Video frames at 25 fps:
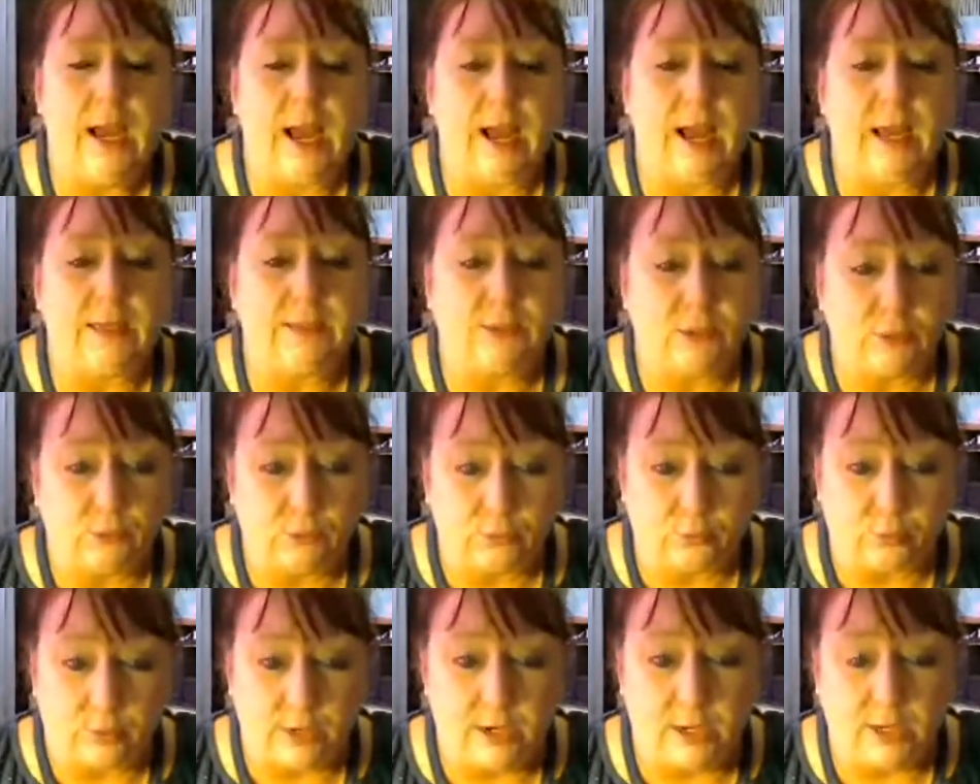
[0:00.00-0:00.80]
I sold
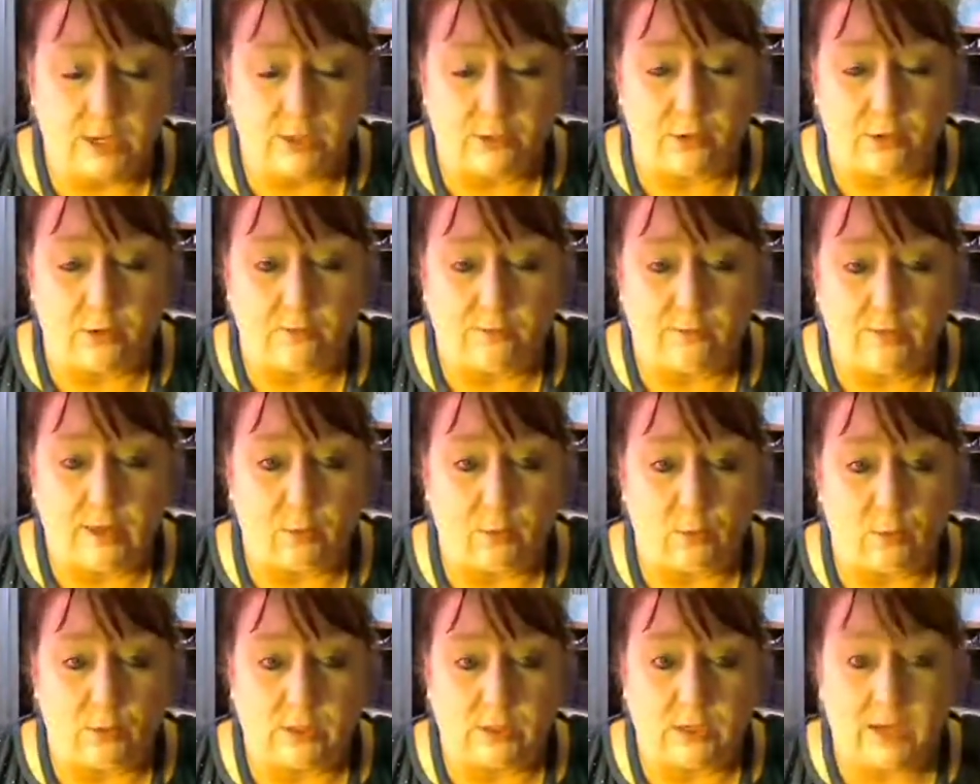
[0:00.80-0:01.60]
300 of
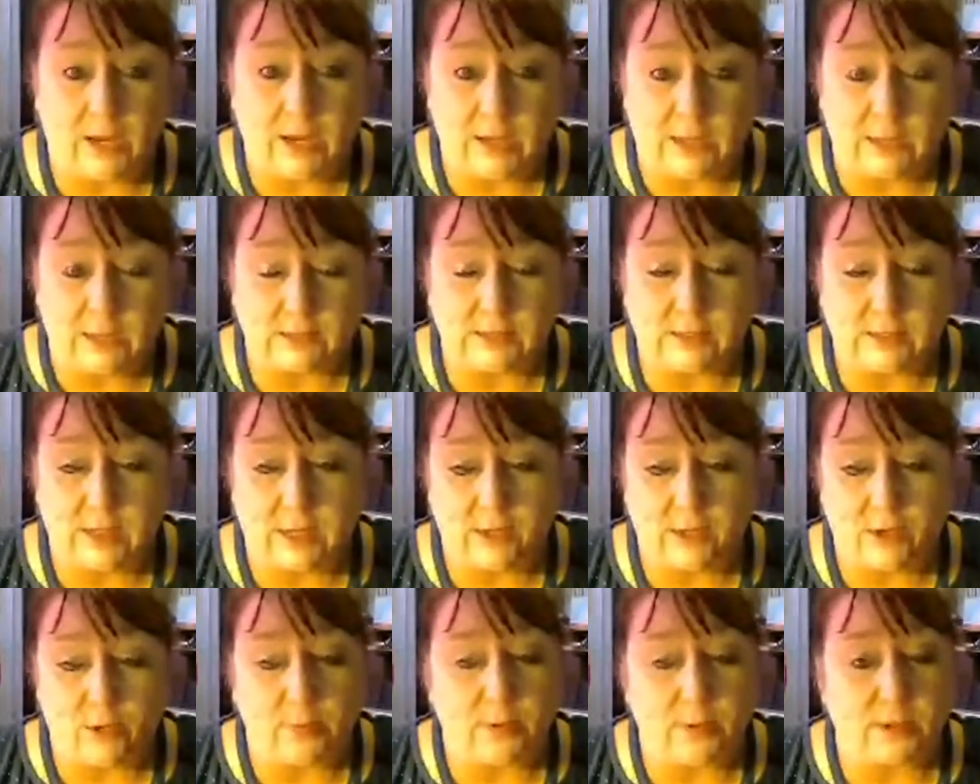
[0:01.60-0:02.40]
that one necklace
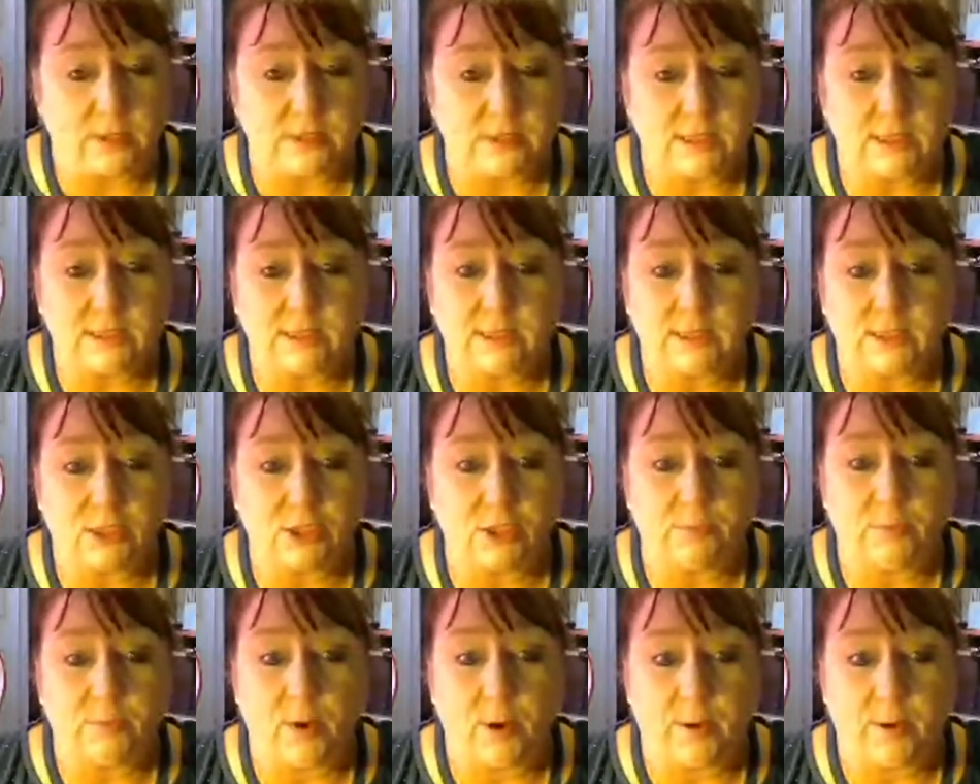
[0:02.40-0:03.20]
that year because that's such
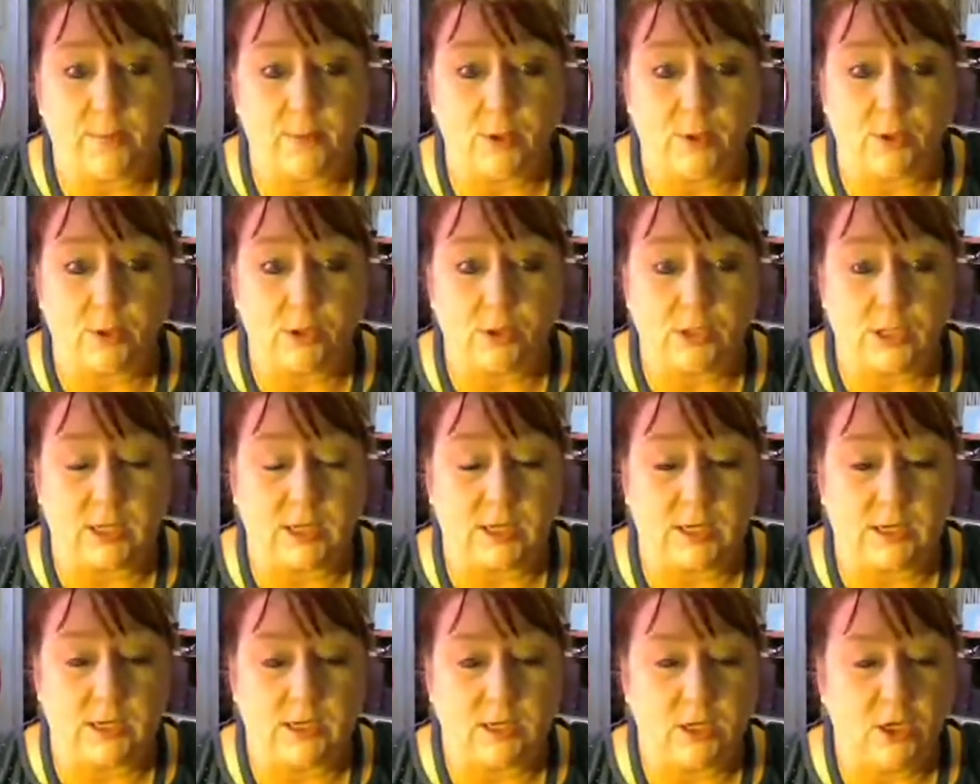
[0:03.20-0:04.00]
a popular
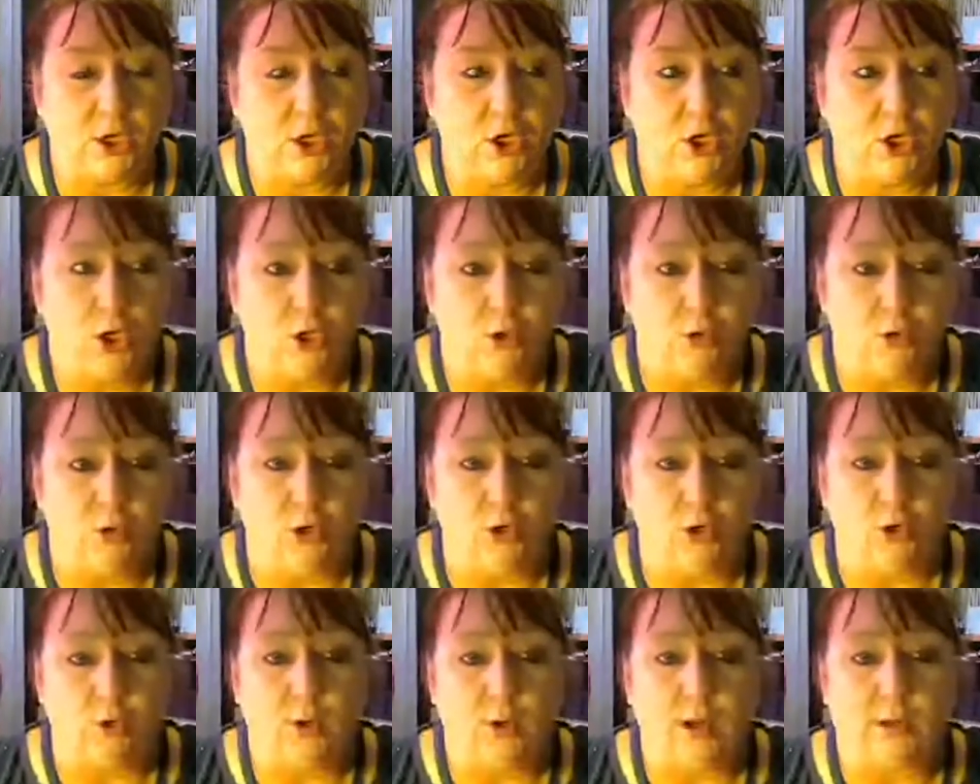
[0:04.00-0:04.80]
saying. Who
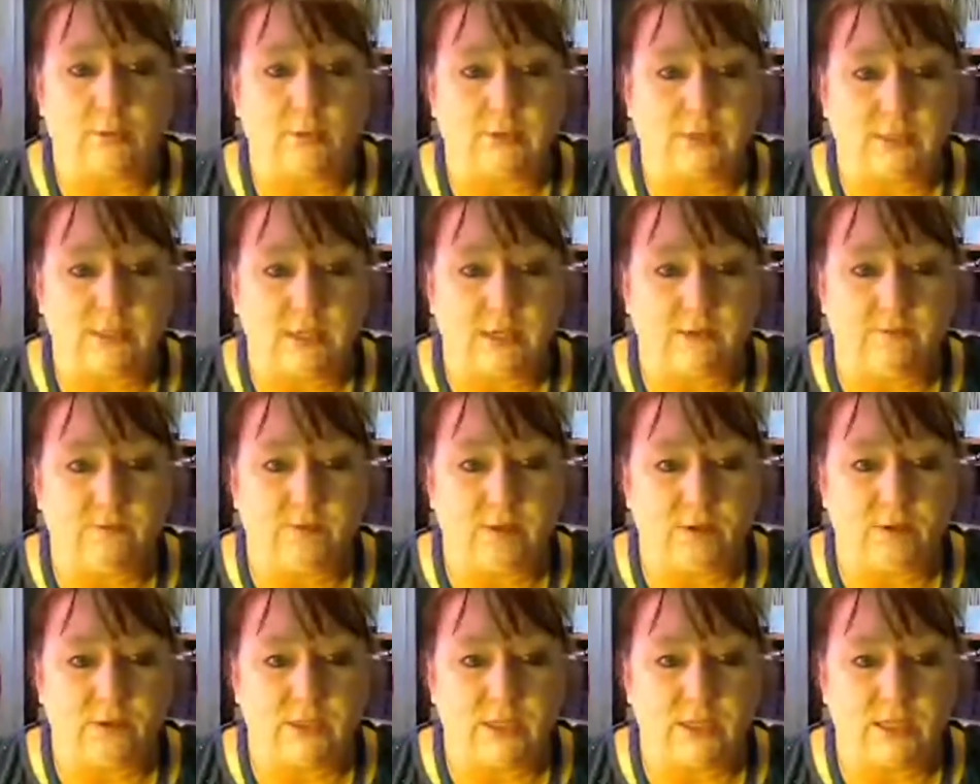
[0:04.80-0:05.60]
knew? I was sick of
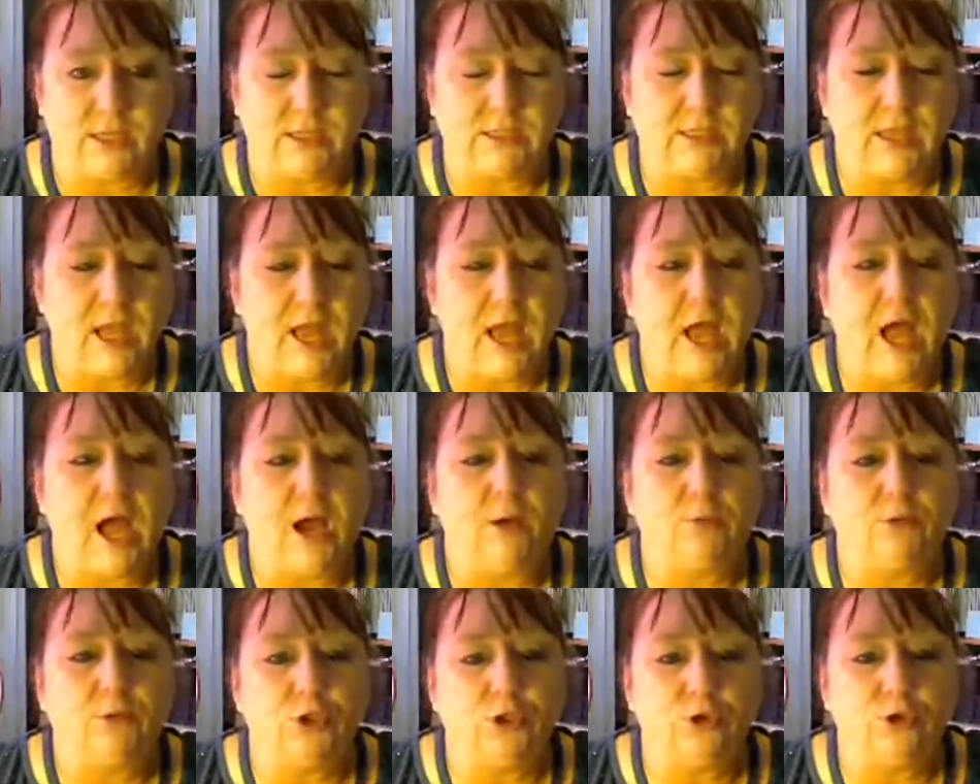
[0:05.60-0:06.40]
those things. I
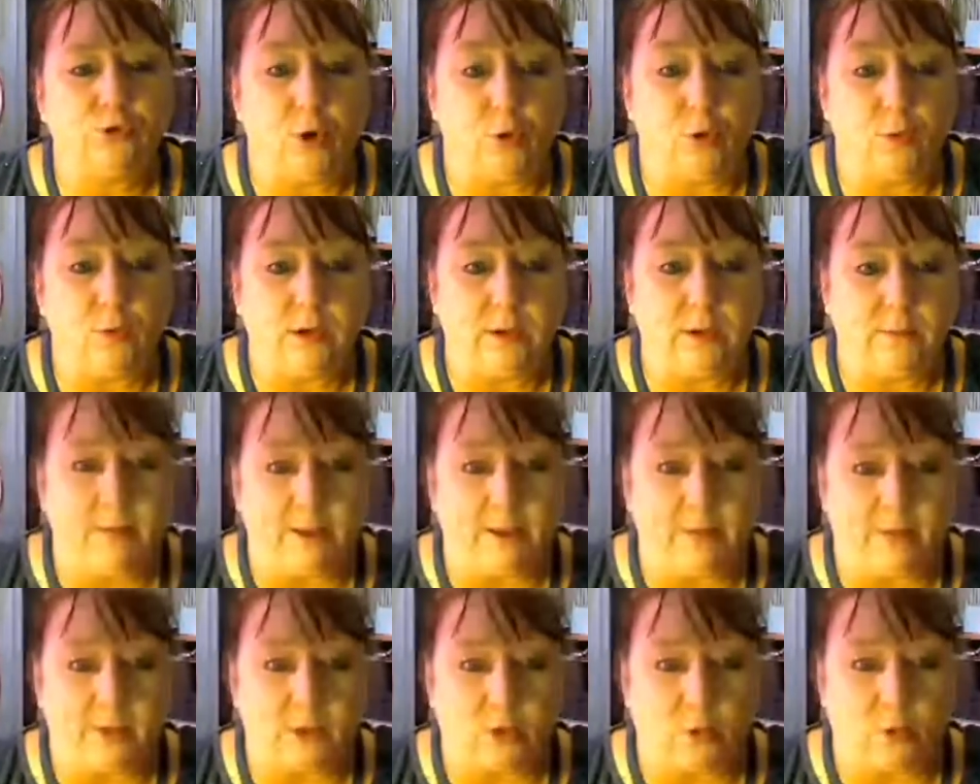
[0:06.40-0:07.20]
was throwing them
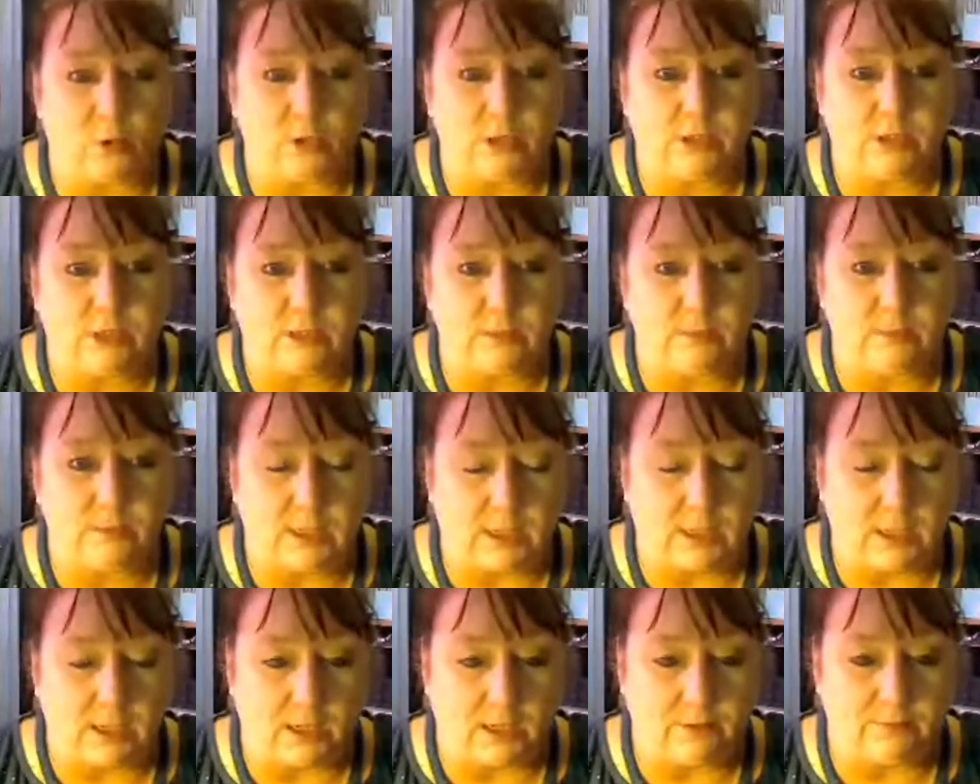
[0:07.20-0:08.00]
out the door into the
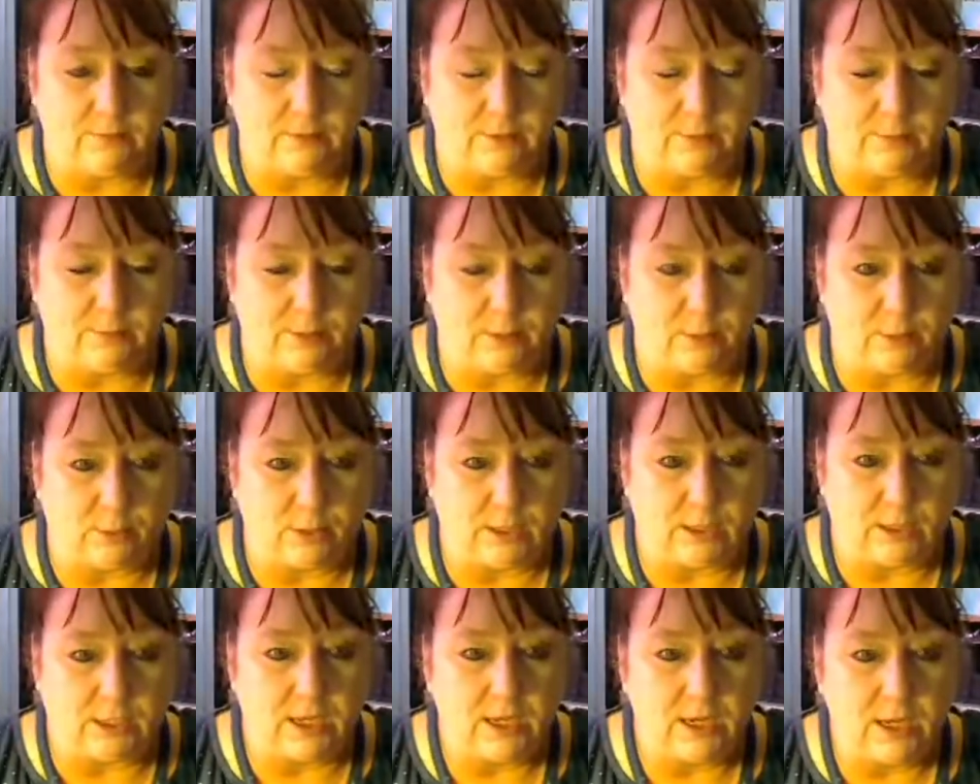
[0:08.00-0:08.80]
middle of the
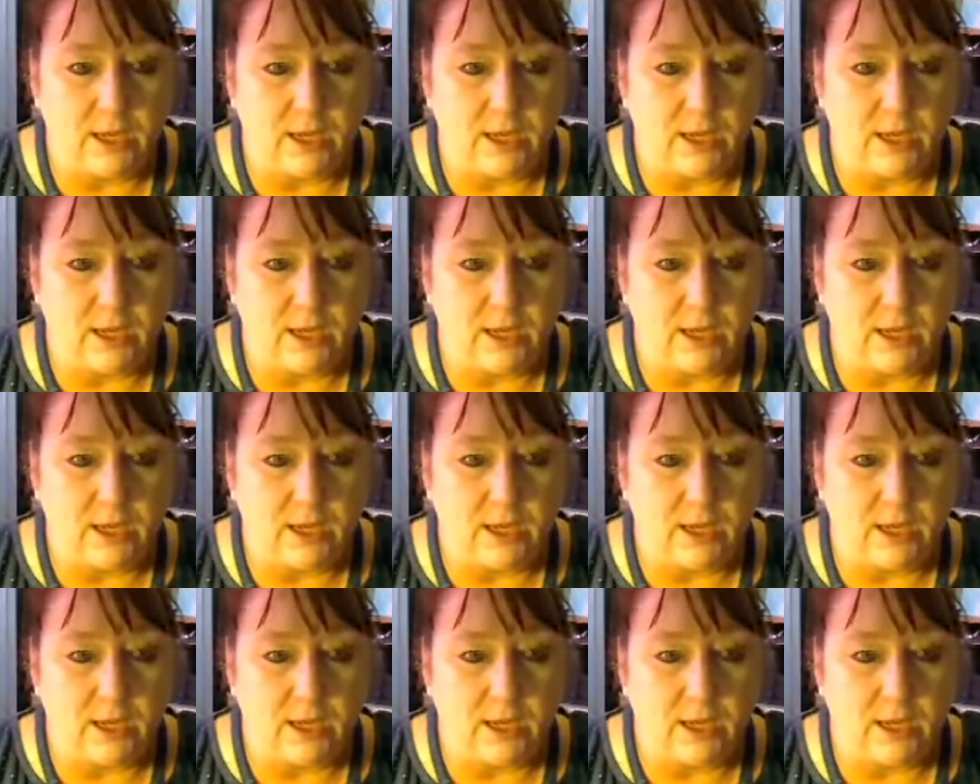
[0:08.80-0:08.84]
building